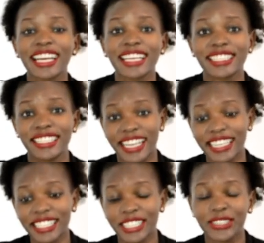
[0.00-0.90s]

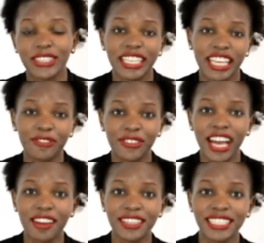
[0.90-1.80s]
Stay tuned. If you
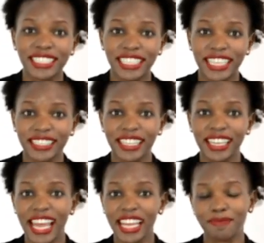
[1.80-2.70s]
haven't clicked
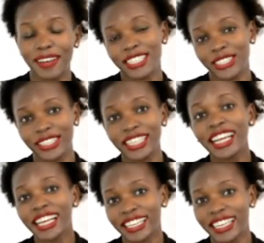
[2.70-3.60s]
the like
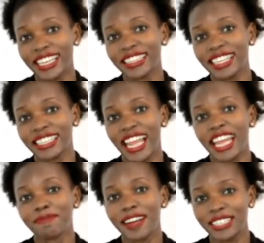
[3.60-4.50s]
button, click that
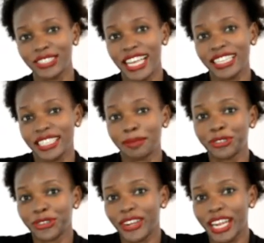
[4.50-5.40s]
like button and
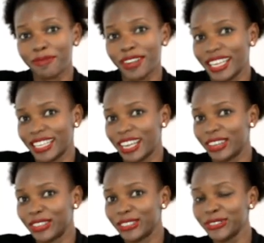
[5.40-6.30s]
subscribe right
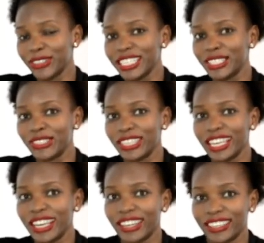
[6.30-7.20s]
now. Don't wait too
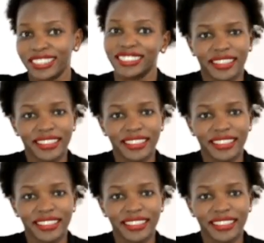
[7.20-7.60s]
long.